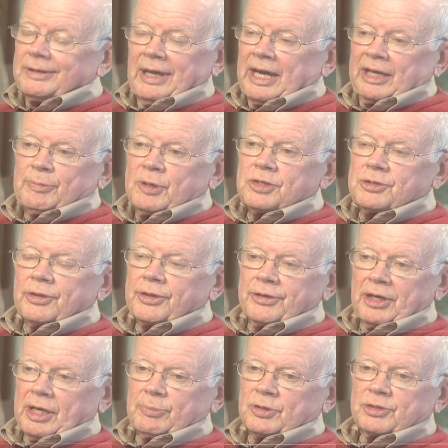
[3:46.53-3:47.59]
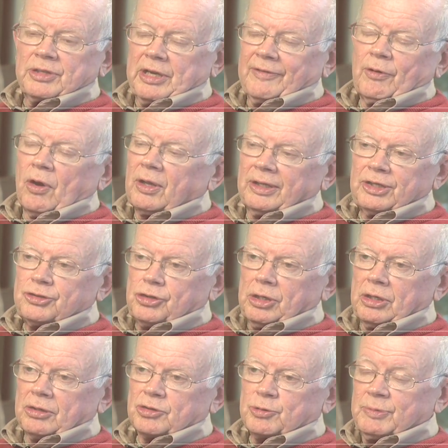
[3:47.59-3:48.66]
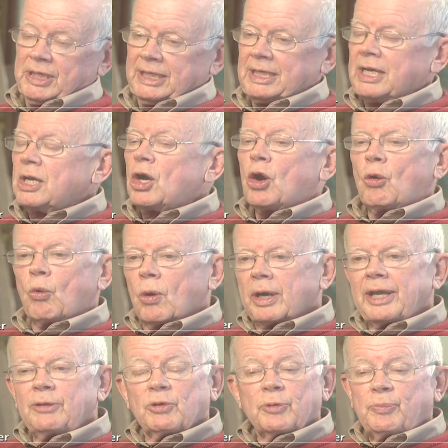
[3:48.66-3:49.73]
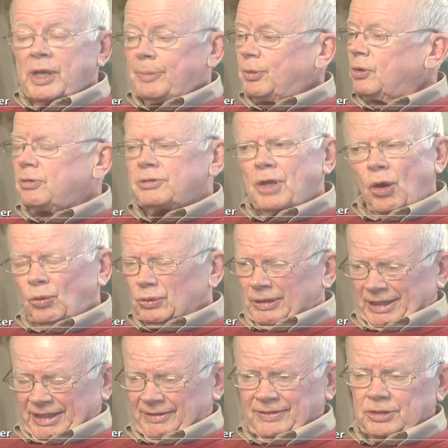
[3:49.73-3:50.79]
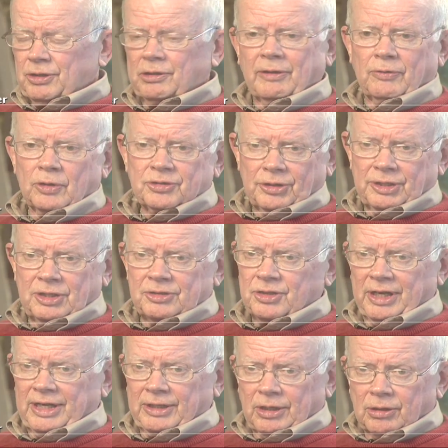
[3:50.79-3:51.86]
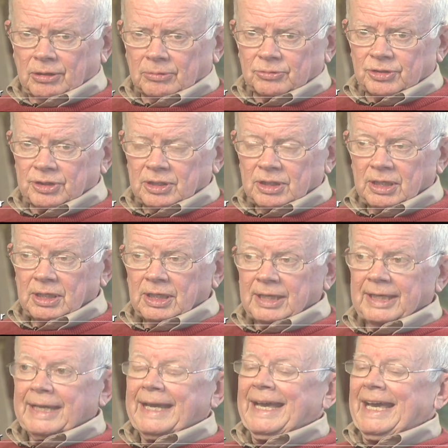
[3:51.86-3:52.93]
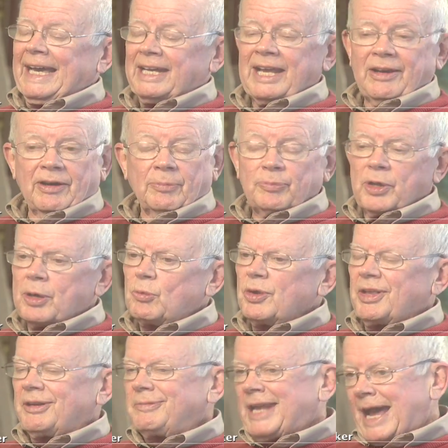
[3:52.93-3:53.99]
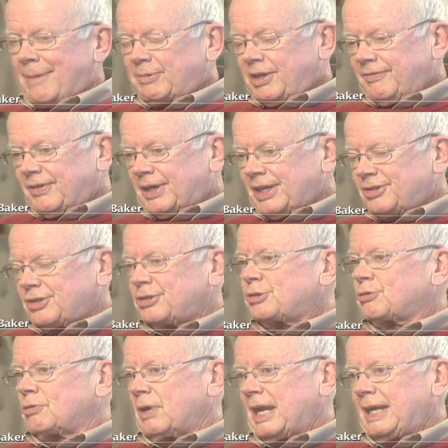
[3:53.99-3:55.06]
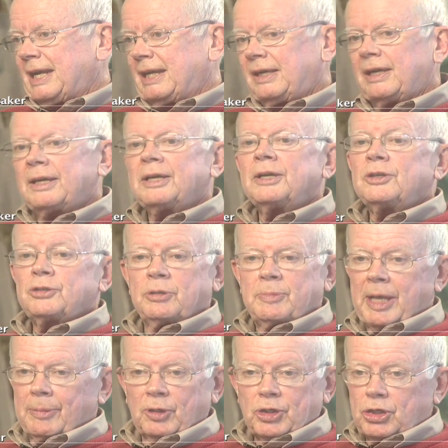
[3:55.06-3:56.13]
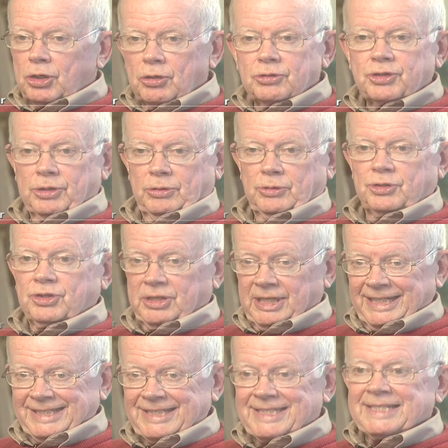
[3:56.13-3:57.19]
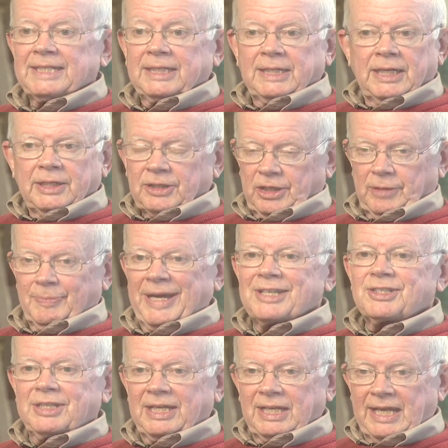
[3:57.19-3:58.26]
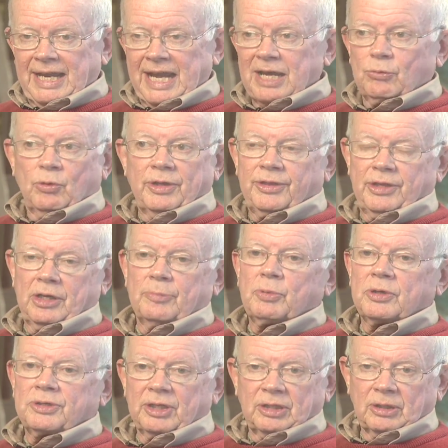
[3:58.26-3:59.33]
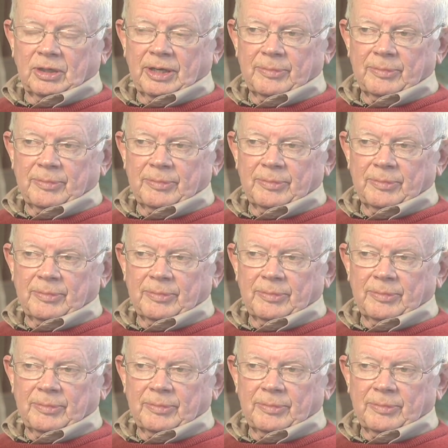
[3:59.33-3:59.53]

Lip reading: Occupational therapists have all these years been working with people who don't live in universally designed homes and help them with adaptive devices, training to be able to use those things to the best they can with their particular